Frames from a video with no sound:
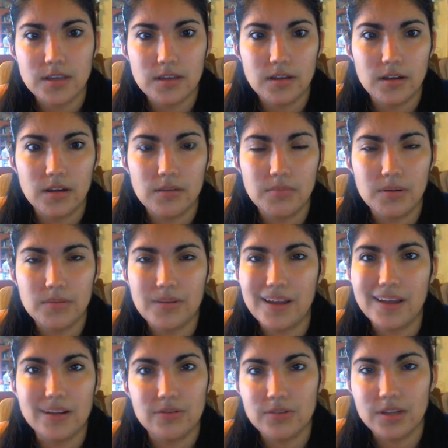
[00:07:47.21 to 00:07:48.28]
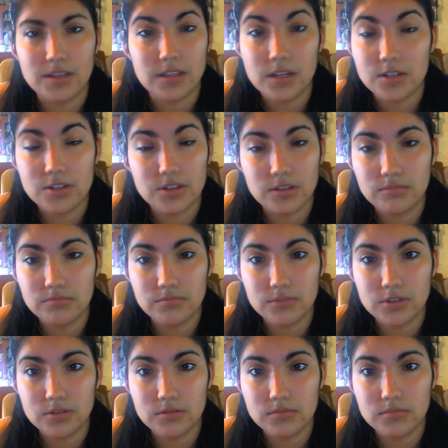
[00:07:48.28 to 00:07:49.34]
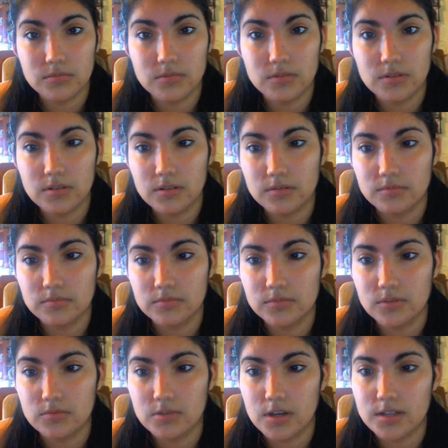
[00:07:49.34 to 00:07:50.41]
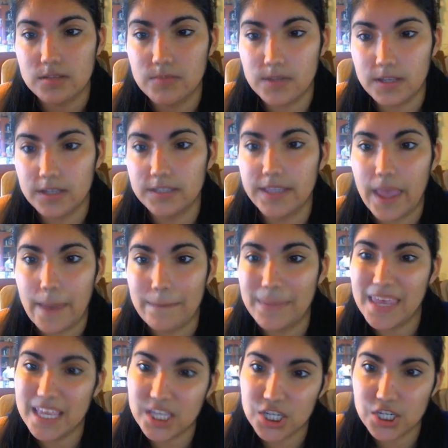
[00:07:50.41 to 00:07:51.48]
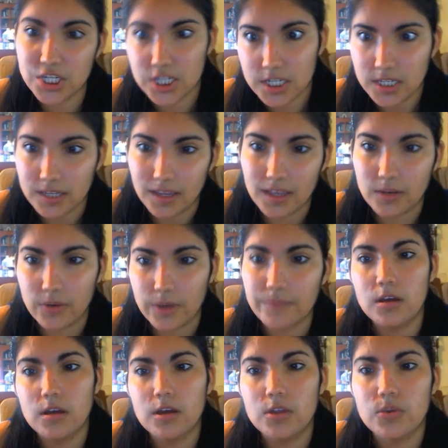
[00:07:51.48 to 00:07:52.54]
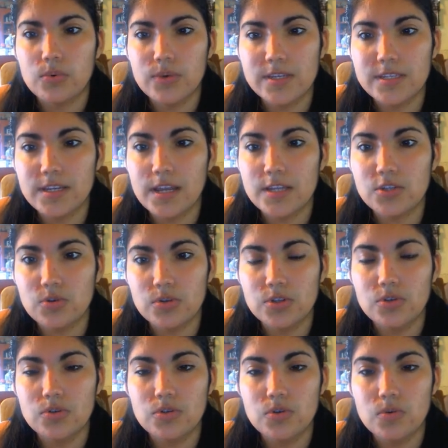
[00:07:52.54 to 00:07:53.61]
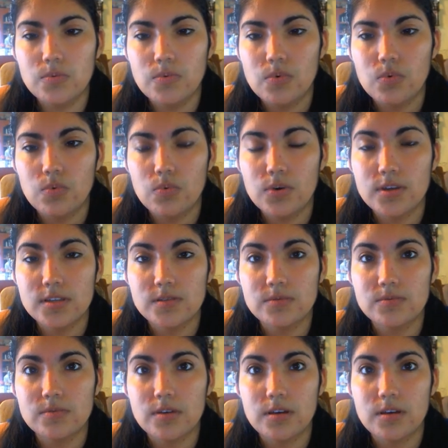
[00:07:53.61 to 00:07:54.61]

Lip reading: I don't like that shit. Just, you know, don't talk to me like that, bitch. Anyway, the reason I joined YouTube was